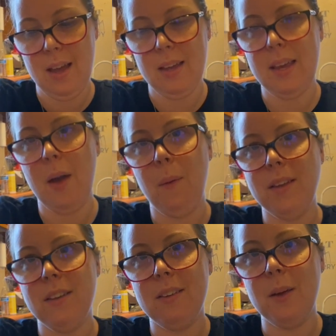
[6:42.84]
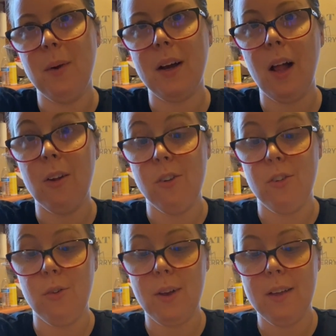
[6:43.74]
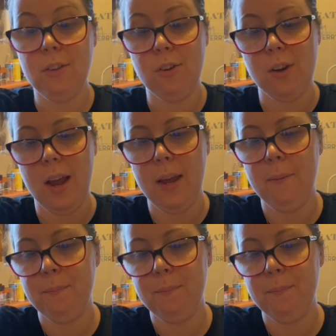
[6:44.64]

Can't wait to see what colors you guys create.